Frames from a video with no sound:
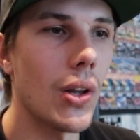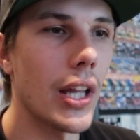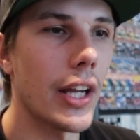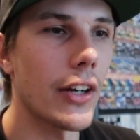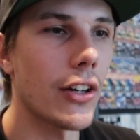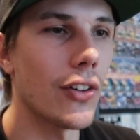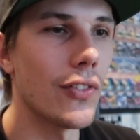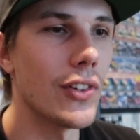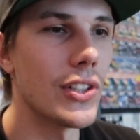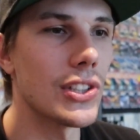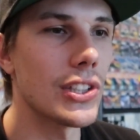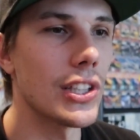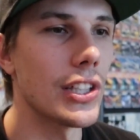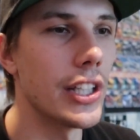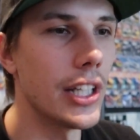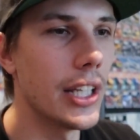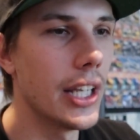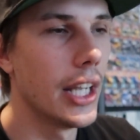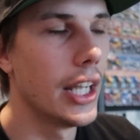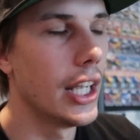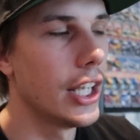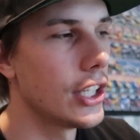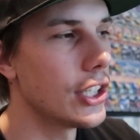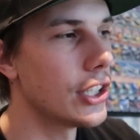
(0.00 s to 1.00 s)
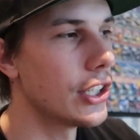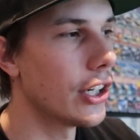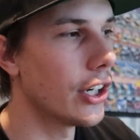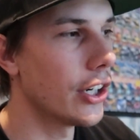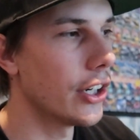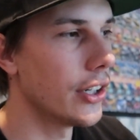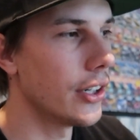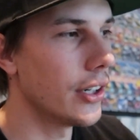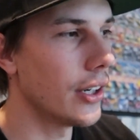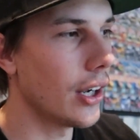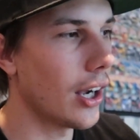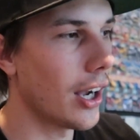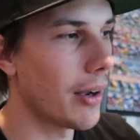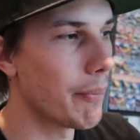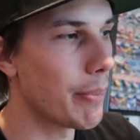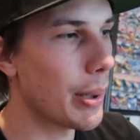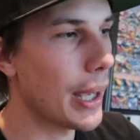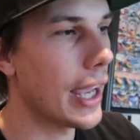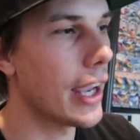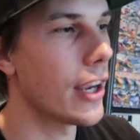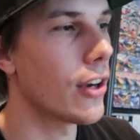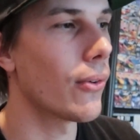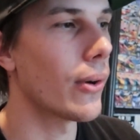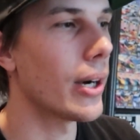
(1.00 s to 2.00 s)
Like, obviously, you know, I'm
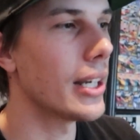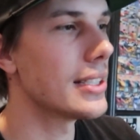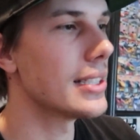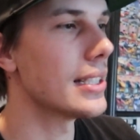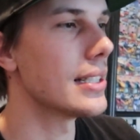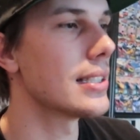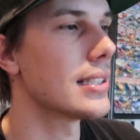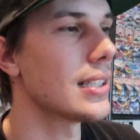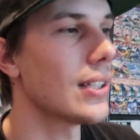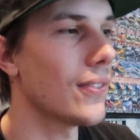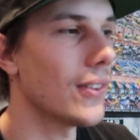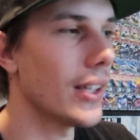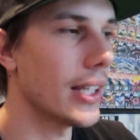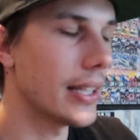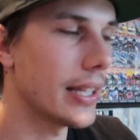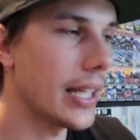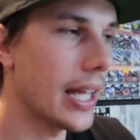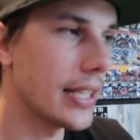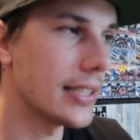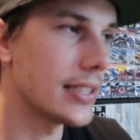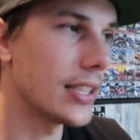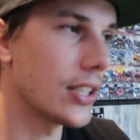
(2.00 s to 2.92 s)
paying rent and stuff like that